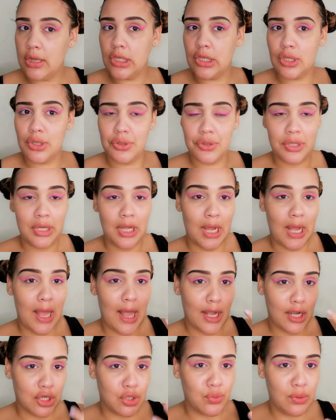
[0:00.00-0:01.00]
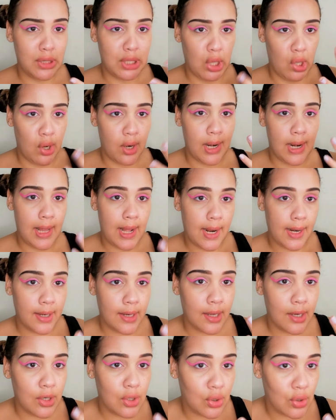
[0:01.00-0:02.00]
This look like actual neon
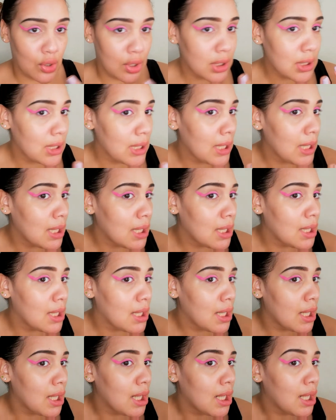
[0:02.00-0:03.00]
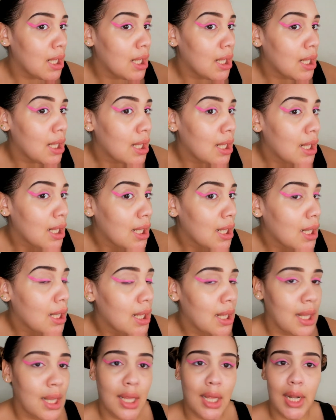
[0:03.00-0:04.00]
liner and not like
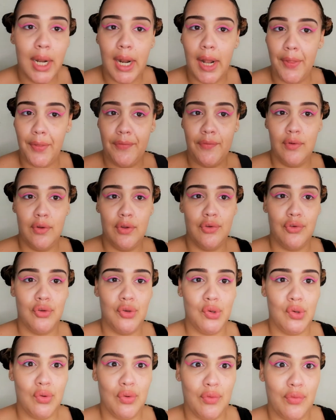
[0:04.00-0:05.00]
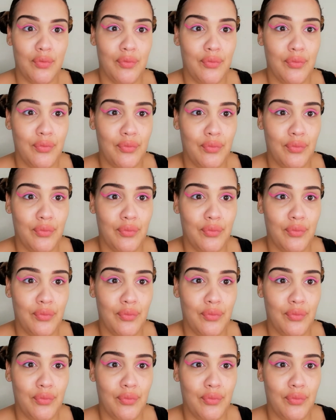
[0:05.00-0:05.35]
another version of